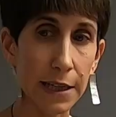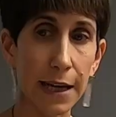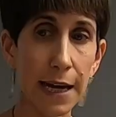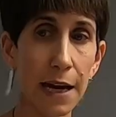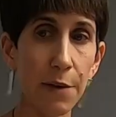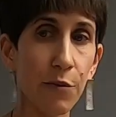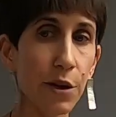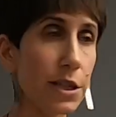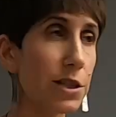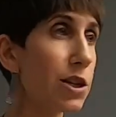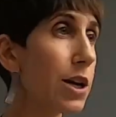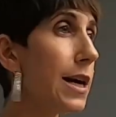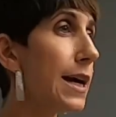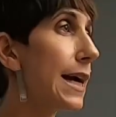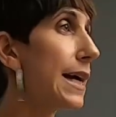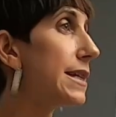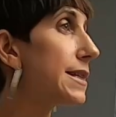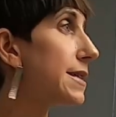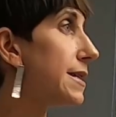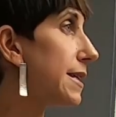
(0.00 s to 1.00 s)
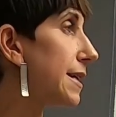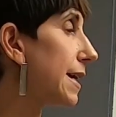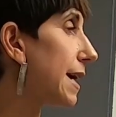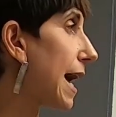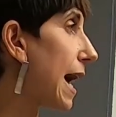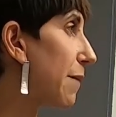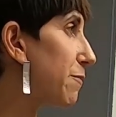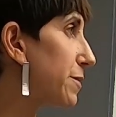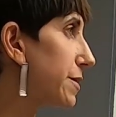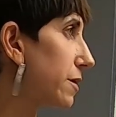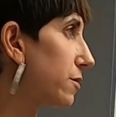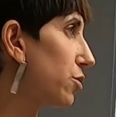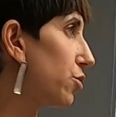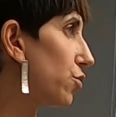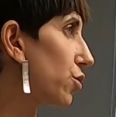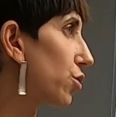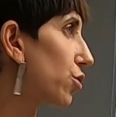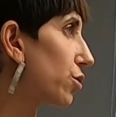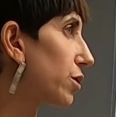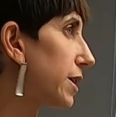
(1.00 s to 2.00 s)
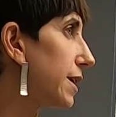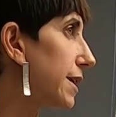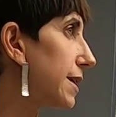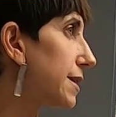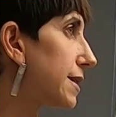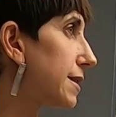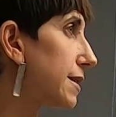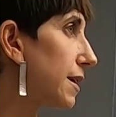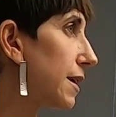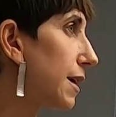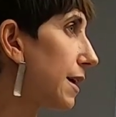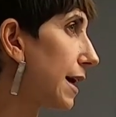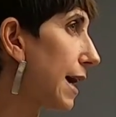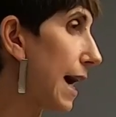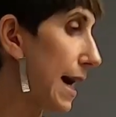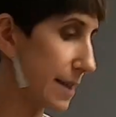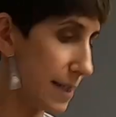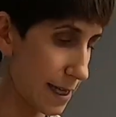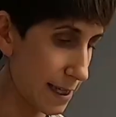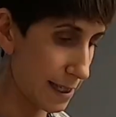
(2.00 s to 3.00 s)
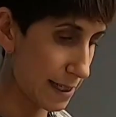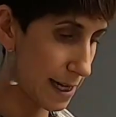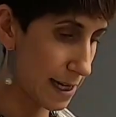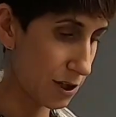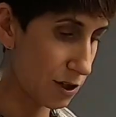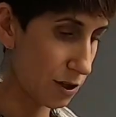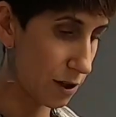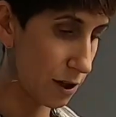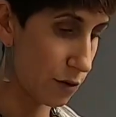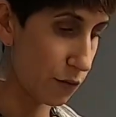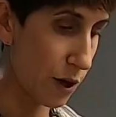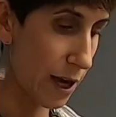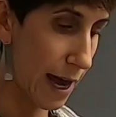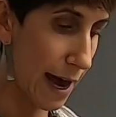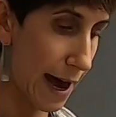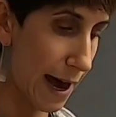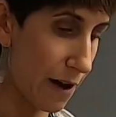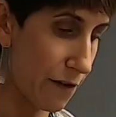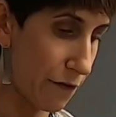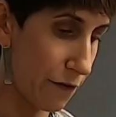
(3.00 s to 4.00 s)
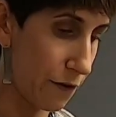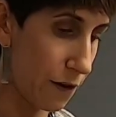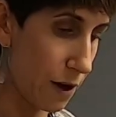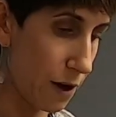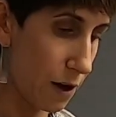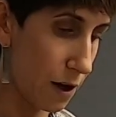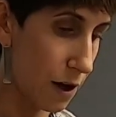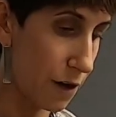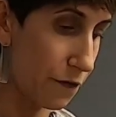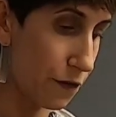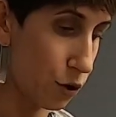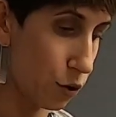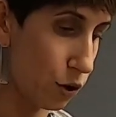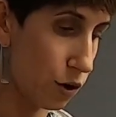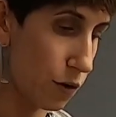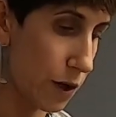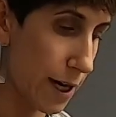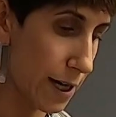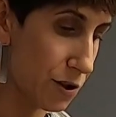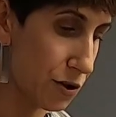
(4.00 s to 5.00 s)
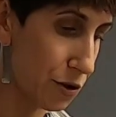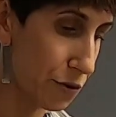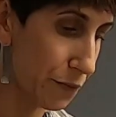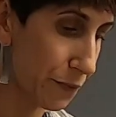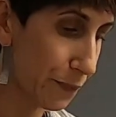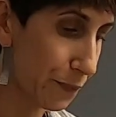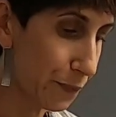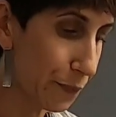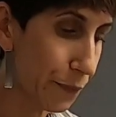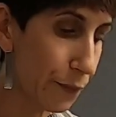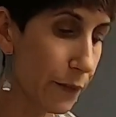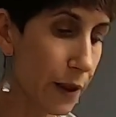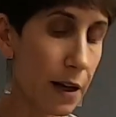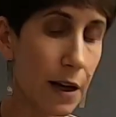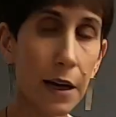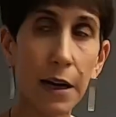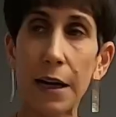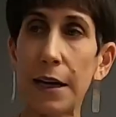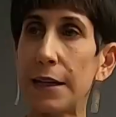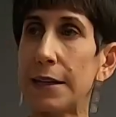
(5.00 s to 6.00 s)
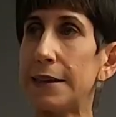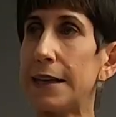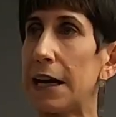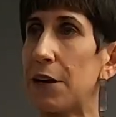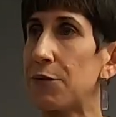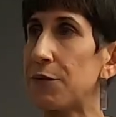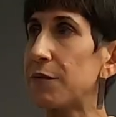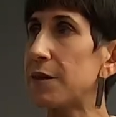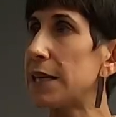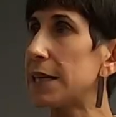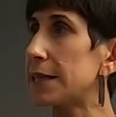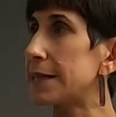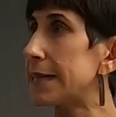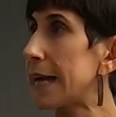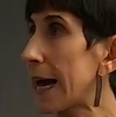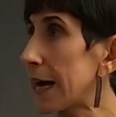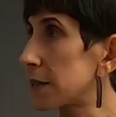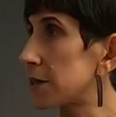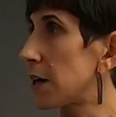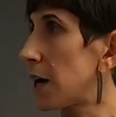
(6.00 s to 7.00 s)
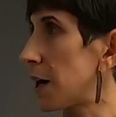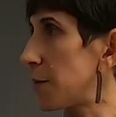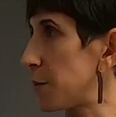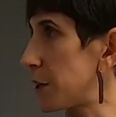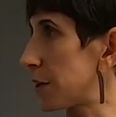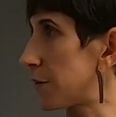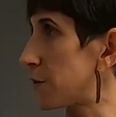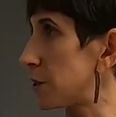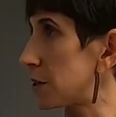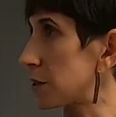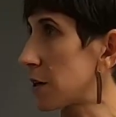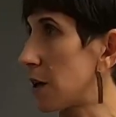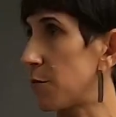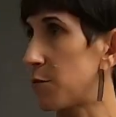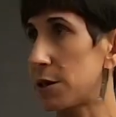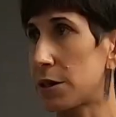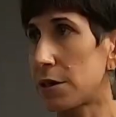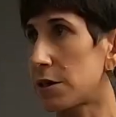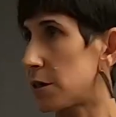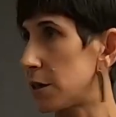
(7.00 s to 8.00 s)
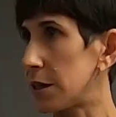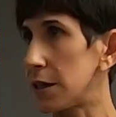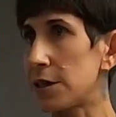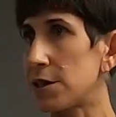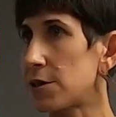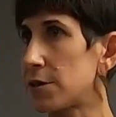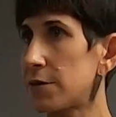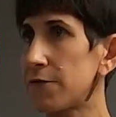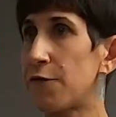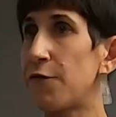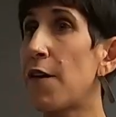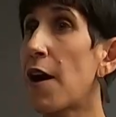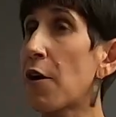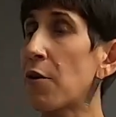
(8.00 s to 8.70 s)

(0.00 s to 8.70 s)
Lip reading: in Cambridge. It's the absolute earliest attestation that we have of Toledot Yeshu. Now, the exact timing of this composition is